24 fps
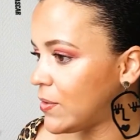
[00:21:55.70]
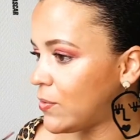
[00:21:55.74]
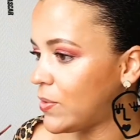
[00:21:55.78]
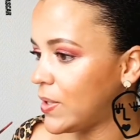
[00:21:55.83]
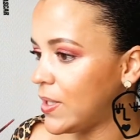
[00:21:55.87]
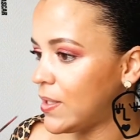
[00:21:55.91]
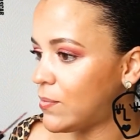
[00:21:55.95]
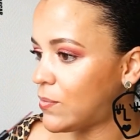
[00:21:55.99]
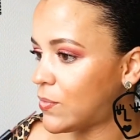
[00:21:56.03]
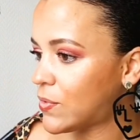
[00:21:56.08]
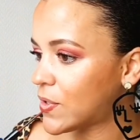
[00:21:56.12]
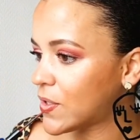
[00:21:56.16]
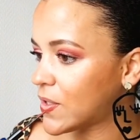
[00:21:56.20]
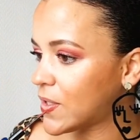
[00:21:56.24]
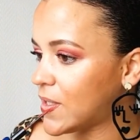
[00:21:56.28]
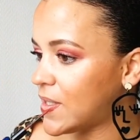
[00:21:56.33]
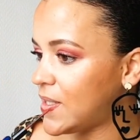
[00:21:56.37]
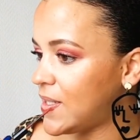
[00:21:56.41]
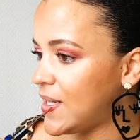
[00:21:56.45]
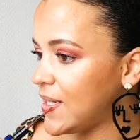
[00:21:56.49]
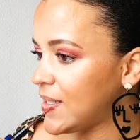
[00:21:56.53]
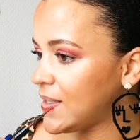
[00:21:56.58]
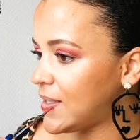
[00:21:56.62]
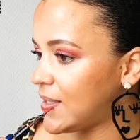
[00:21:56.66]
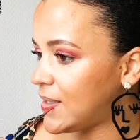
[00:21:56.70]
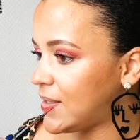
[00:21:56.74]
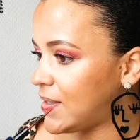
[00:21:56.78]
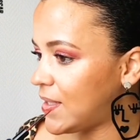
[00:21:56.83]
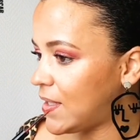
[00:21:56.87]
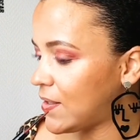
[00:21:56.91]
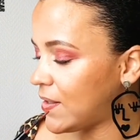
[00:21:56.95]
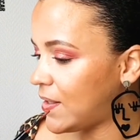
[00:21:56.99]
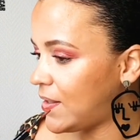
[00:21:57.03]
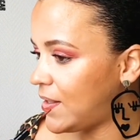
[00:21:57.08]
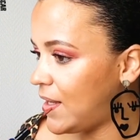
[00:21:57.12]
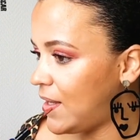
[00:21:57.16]
we are more connected
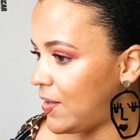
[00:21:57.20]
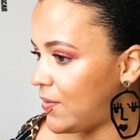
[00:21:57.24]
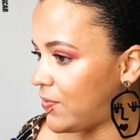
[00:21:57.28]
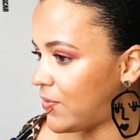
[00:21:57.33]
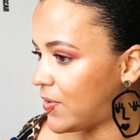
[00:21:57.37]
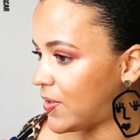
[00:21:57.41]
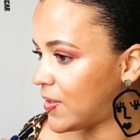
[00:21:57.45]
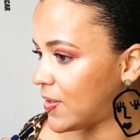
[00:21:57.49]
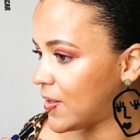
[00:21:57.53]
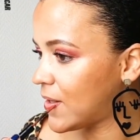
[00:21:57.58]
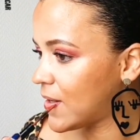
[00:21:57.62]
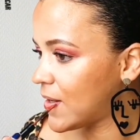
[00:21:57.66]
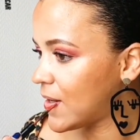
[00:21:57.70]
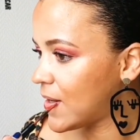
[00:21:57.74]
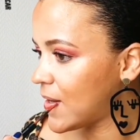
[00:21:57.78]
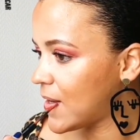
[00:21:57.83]
now than ever.